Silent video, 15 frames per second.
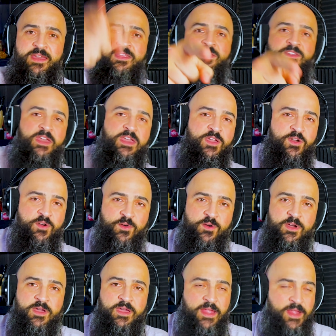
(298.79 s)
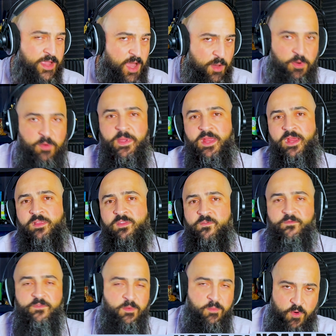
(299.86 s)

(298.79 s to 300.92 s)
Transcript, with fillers: See you in a couple minutes for